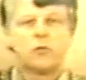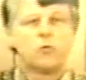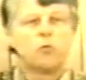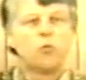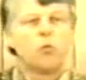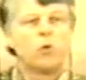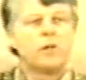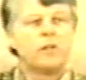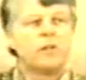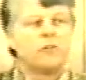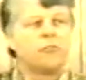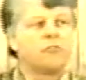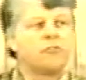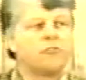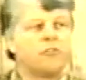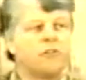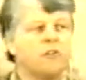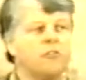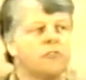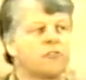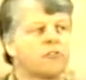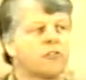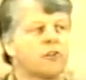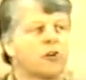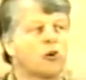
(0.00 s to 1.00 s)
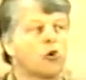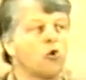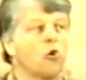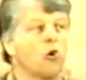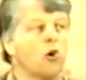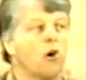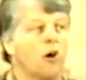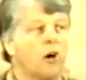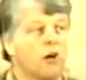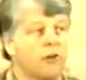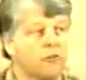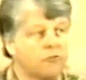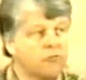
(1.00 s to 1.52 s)
when he sees the
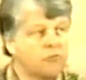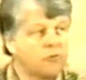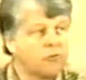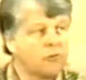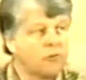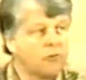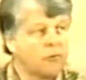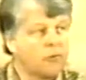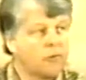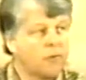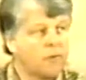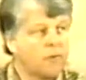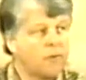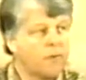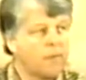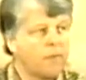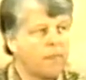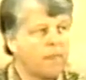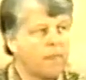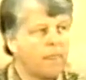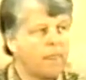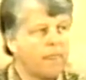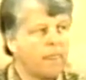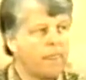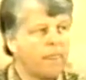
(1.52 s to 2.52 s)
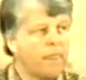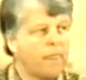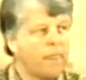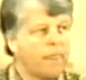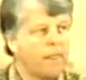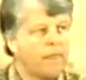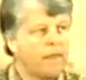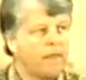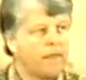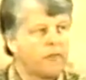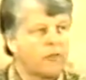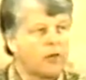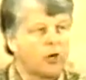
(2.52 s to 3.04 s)
cross.
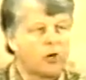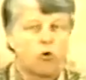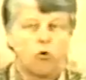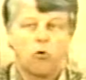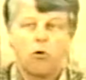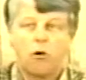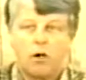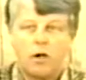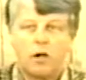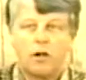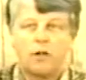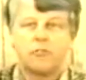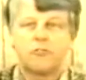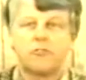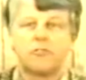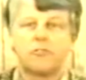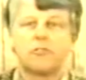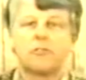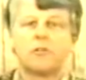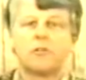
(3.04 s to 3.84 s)
The cross